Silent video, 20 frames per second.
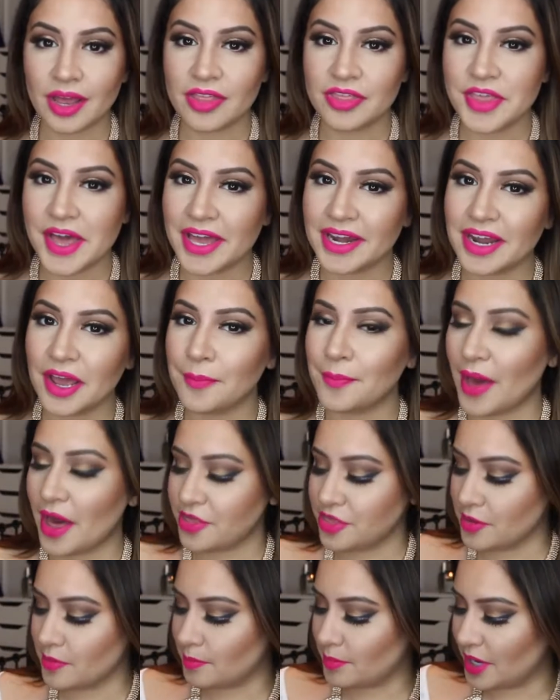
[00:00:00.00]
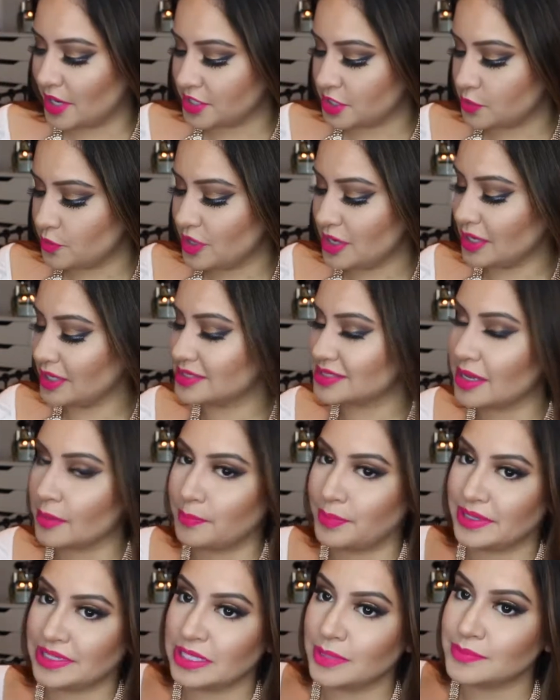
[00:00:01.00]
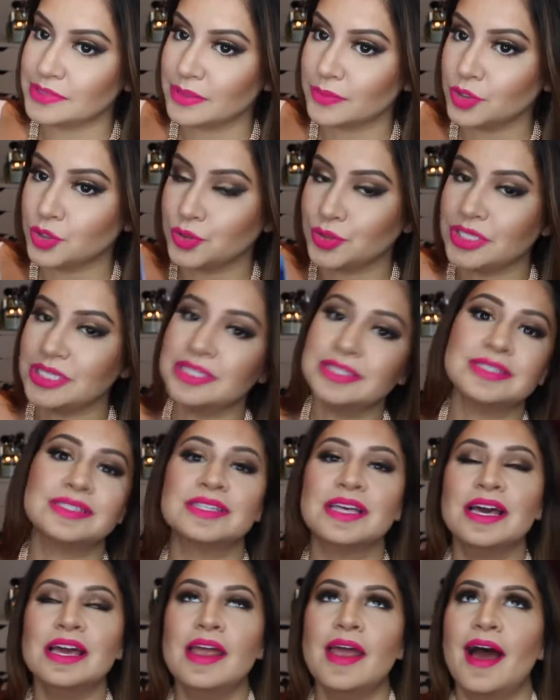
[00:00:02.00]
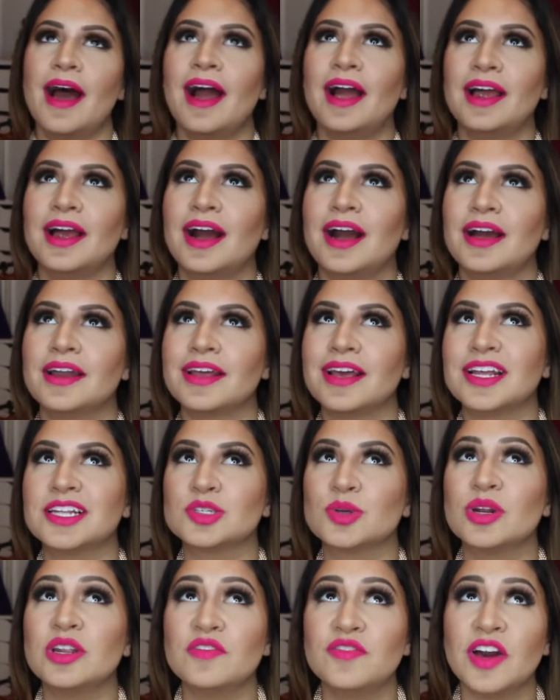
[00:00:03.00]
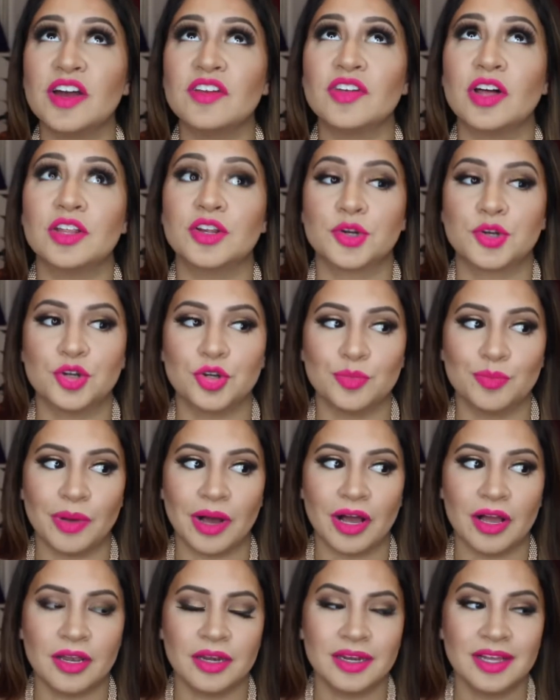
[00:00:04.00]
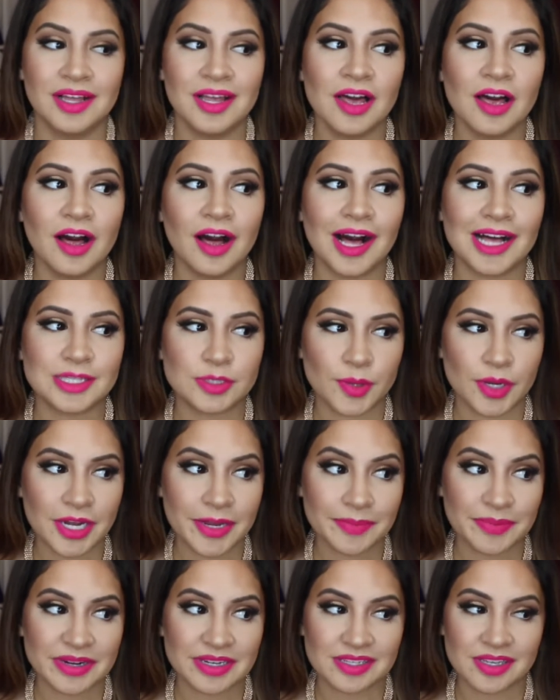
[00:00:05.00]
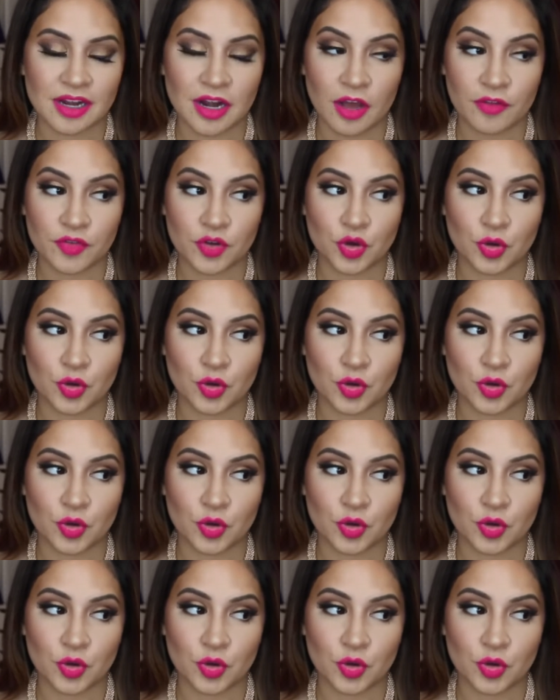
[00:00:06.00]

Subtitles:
Then at Bath & Body Works, I picked up some goodies. I had a $25 coupon, a 20% off